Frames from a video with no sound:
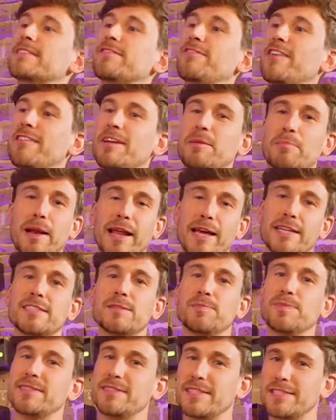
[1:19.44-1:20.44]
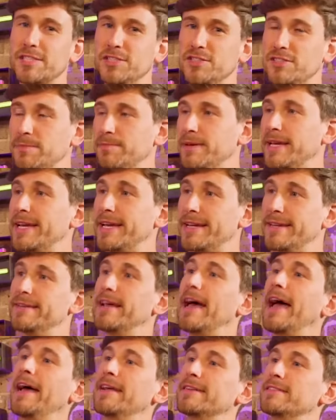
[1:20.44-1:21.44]
it's a very blessed position to be
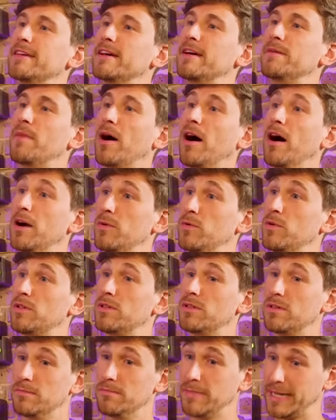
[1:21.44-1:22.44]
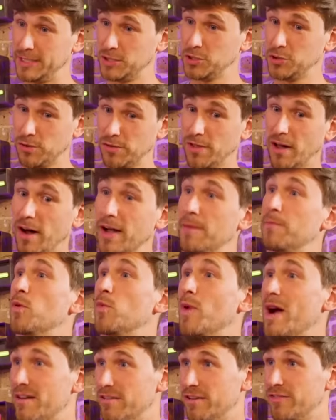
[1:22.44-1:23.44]
in, and um, I will make sure that I'm
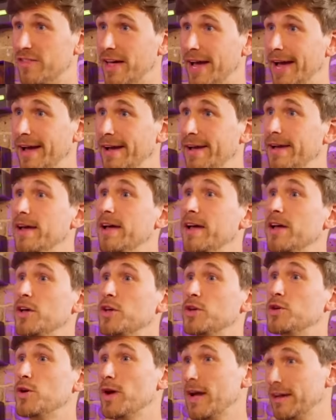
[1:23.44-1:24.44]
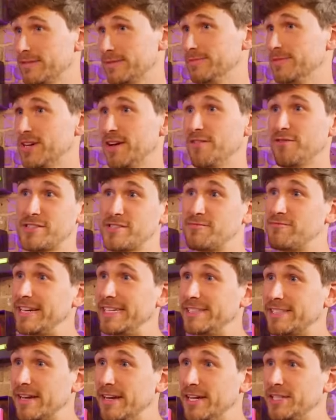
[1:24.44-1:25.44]
aware of that. You have some time for some
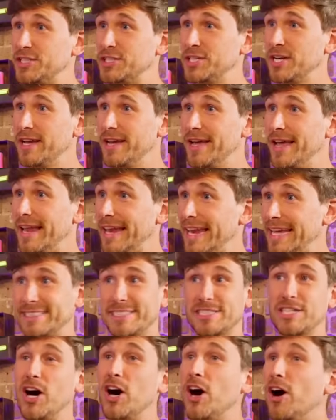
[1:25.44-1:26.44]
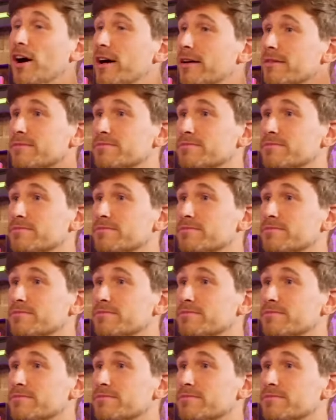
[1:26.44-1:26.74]
research. Let's start